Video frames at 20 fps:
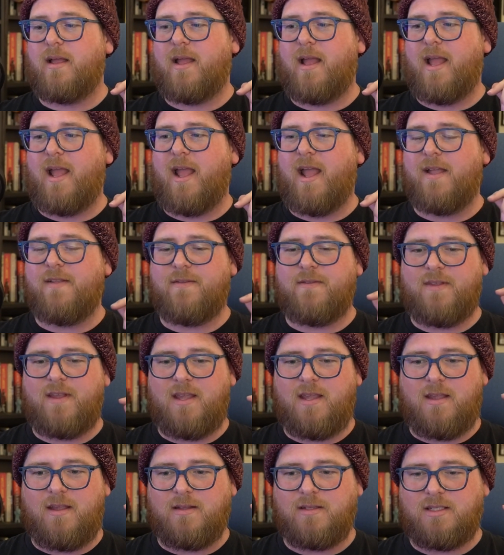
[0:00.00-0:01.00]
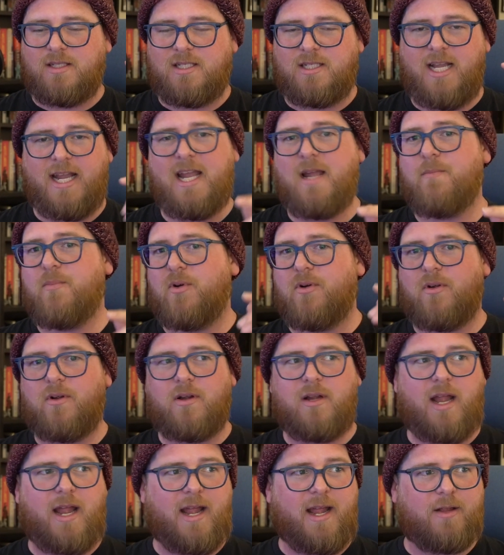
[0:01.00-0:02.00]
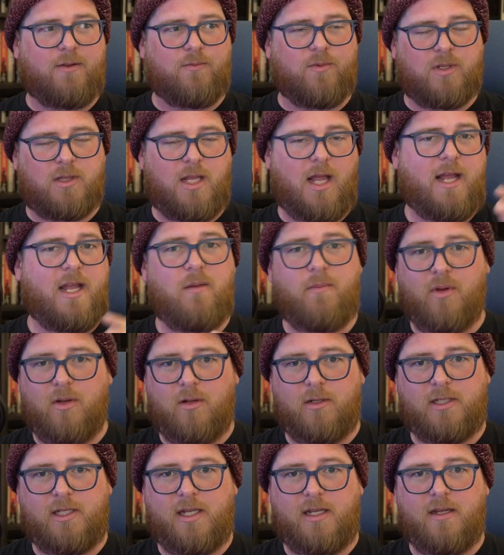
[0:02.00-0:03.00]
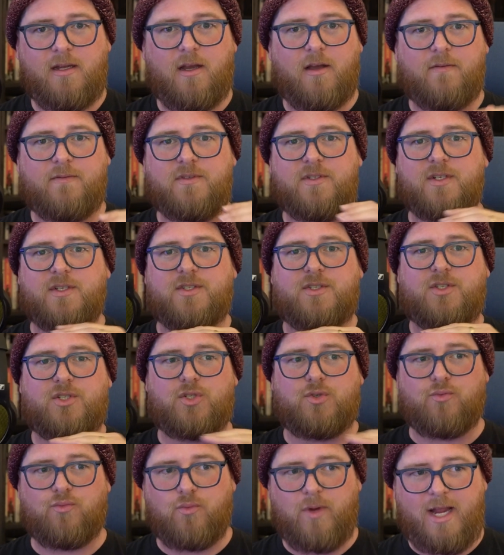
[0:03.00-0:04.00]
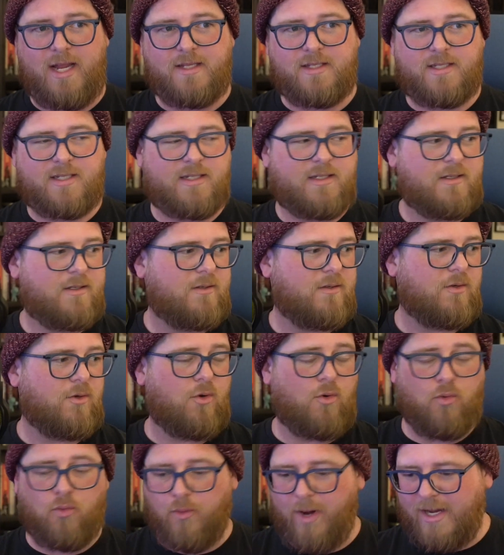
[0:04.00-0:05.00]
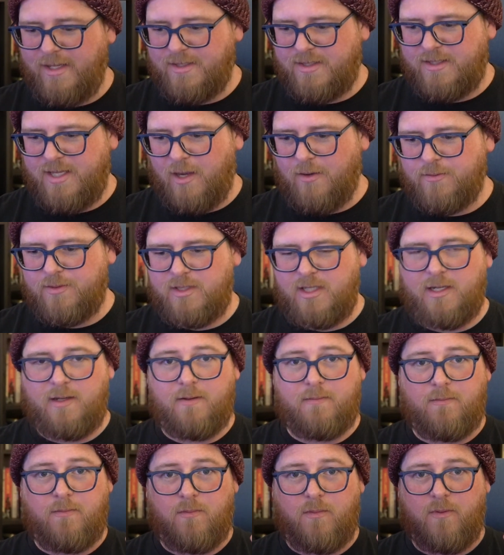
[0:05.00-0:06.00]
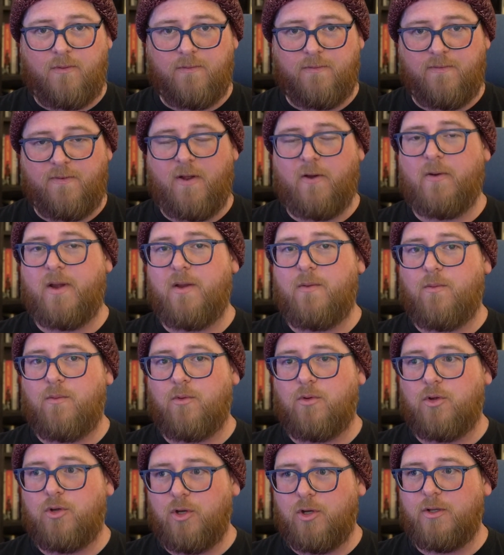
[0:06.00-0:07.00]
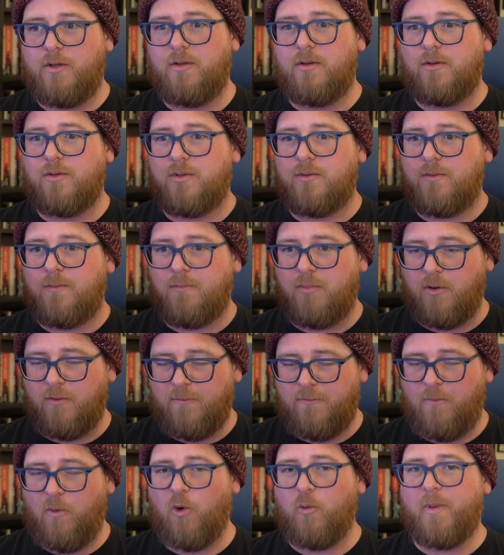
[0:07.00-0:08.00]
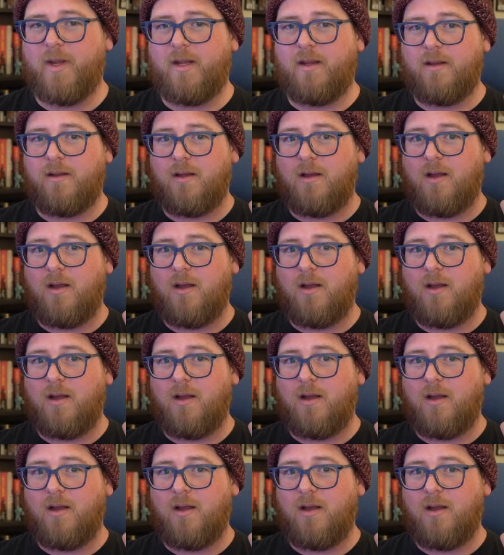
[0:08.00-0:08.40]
and the timbre and reliability of just straight, great sounding, very good performing